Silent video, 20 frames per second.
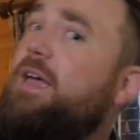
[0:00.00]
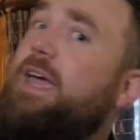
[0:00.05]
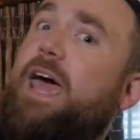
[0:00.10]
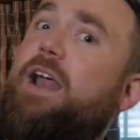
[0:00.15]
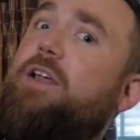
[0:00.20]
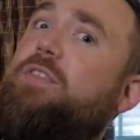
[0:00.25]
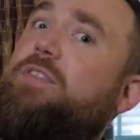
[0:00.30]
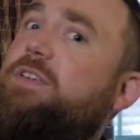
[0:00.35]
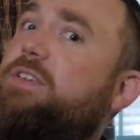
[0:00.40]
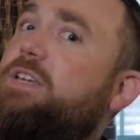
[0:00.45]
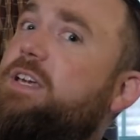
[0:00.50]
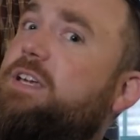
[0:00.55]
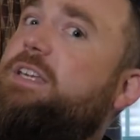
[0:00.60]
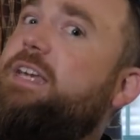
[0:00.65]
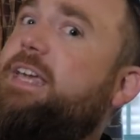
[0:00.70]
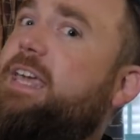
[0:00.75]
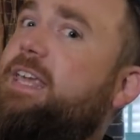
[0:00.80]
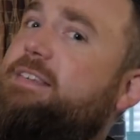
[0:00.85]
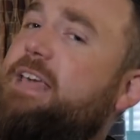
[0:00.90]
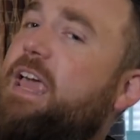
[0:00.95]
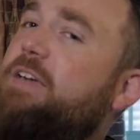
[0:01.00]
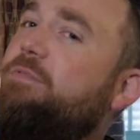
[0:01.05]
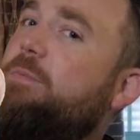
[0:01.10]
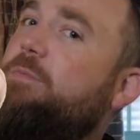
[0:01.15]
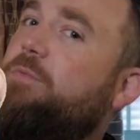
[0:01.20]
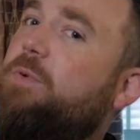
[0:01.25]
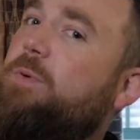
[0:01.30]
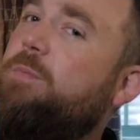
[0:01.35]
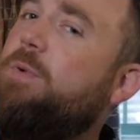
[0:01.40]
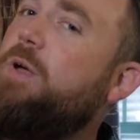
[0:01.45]
out of, to save him
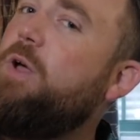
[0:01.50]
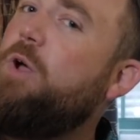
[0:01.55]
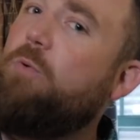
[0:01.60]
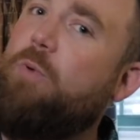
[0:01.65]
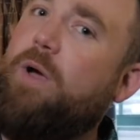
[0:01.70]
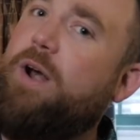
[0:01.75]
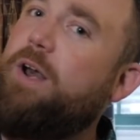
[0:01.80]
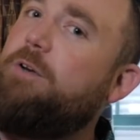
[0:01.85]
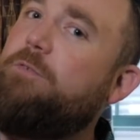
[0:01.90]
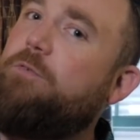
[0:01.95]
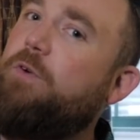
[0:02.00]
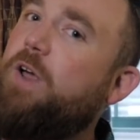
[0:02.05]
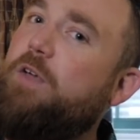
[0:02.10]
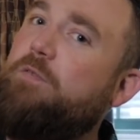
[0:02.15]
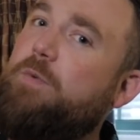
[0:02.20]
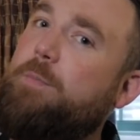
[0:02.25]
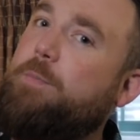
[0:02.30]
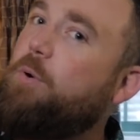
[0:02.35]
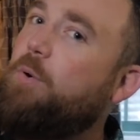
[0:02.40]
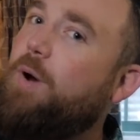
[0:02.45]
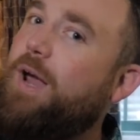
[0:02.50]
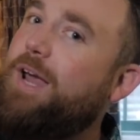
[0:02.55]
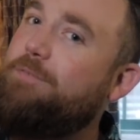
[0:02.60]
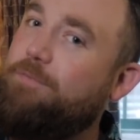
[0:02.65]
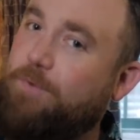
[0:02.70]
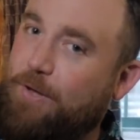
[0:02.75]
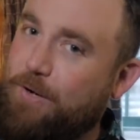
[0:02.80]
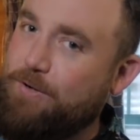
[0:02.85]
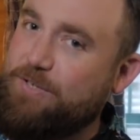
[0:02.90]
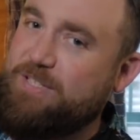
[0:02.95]
from running in front of a parade
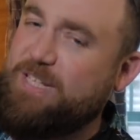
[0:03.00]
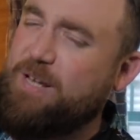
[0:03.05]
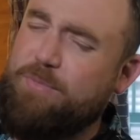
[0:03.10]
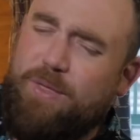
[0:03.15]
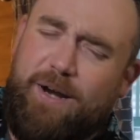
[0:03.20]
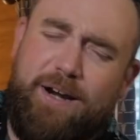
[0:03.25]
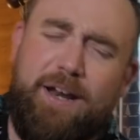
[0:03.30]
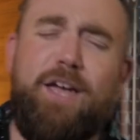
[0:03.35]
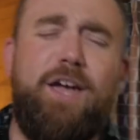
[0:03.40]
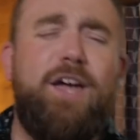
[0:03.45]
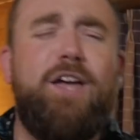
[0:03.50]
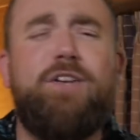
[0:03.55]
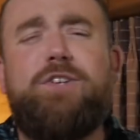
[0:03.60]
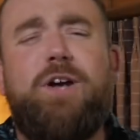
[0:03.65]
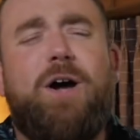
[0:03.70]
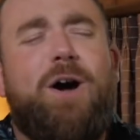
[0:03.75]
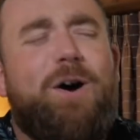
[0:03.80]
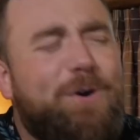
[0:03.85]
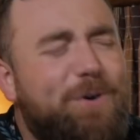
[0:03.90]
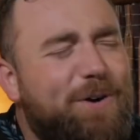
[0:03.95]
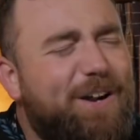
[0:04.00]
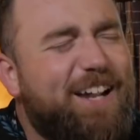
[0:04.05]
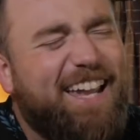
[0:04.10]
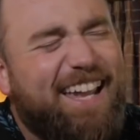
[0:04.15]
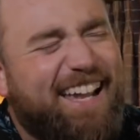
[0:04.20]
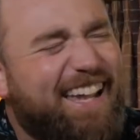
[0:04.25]
float or something. So.